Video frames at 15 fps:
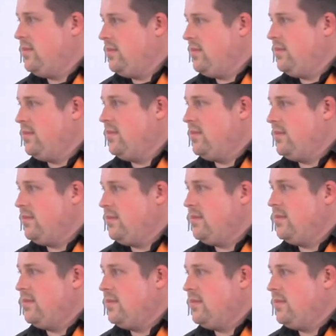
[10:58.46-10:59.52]

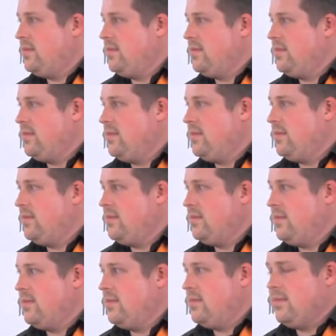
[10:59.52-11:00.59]

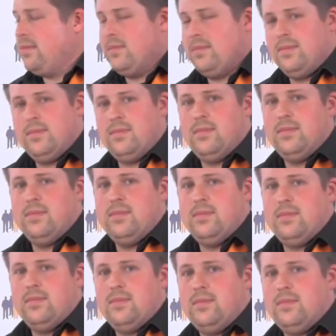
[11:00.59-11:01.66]

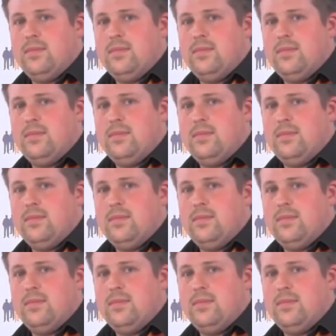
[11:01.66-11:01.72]
(silent)